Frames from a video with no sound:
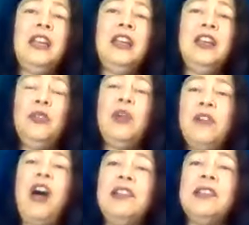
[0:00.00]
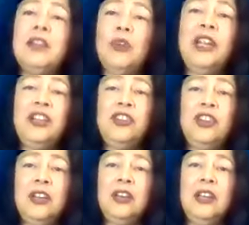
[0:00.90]
You have asked the
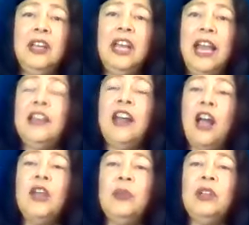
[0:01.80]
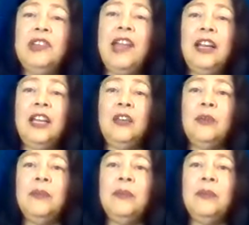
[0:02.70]
question, and I will tell you."